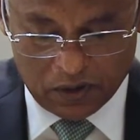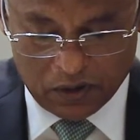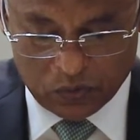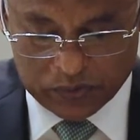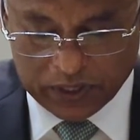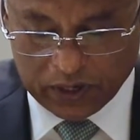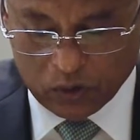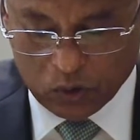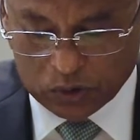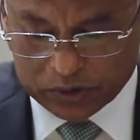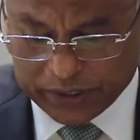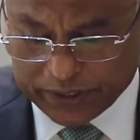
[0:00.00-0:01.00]
We are
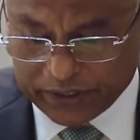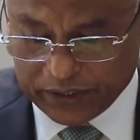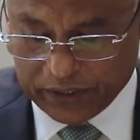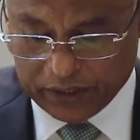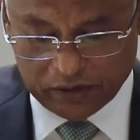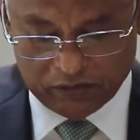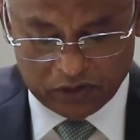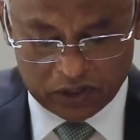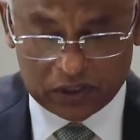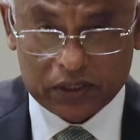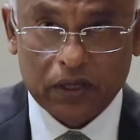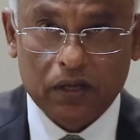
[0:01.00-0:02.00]
already in a
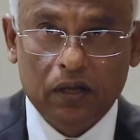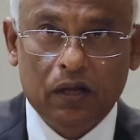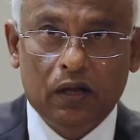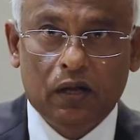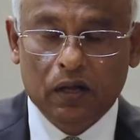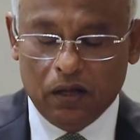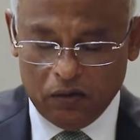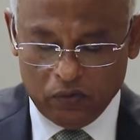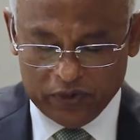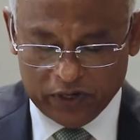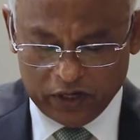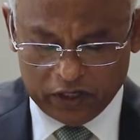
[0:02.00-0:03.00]
world
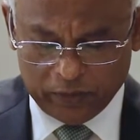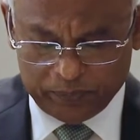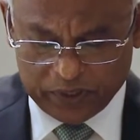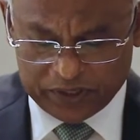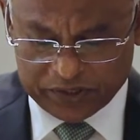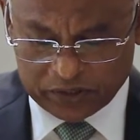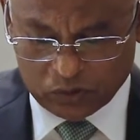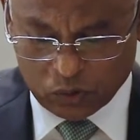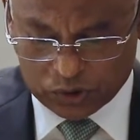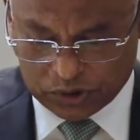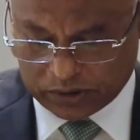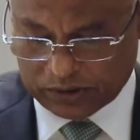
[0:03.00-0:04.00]
where adaptation
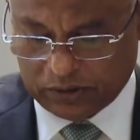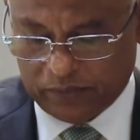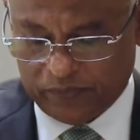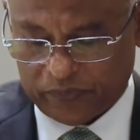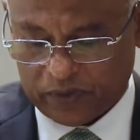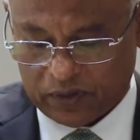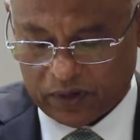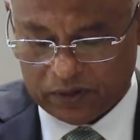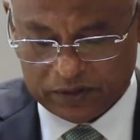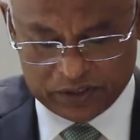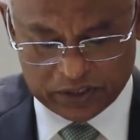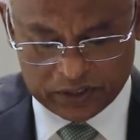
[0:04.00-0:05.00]
costs and
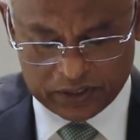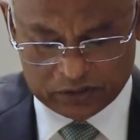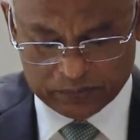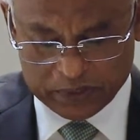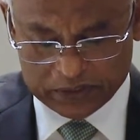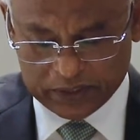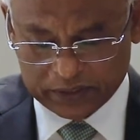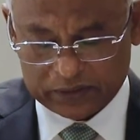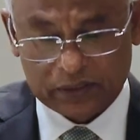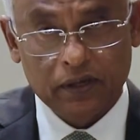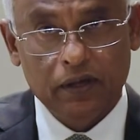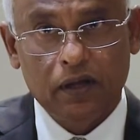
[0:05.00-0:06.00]
resilience buildings
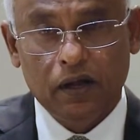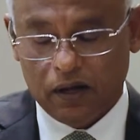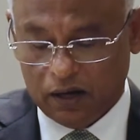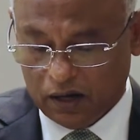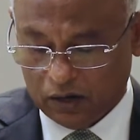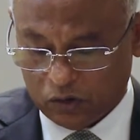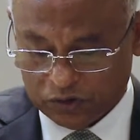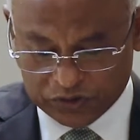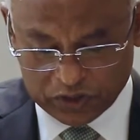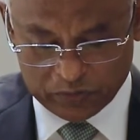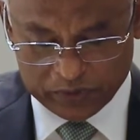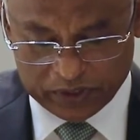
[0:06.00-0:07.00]
are
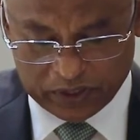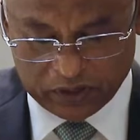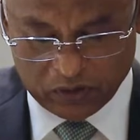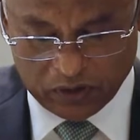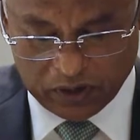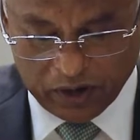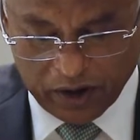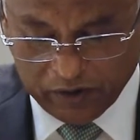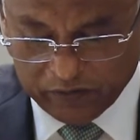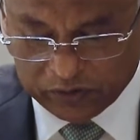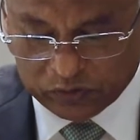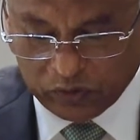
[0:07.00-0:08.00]
consuming an
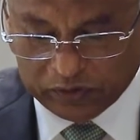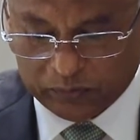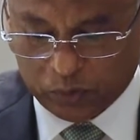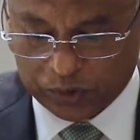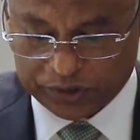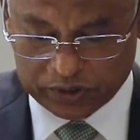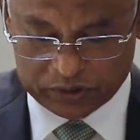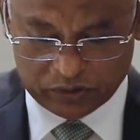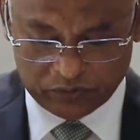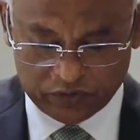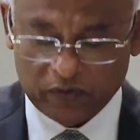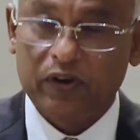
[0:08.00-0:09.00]
ever-growing portions
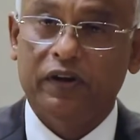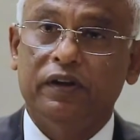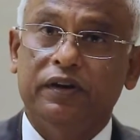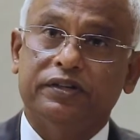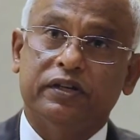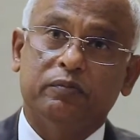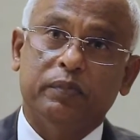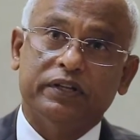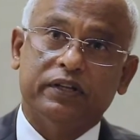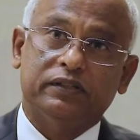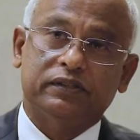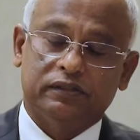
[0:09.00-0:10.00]
of our national
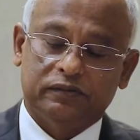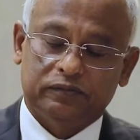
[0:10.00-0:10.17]
budgets.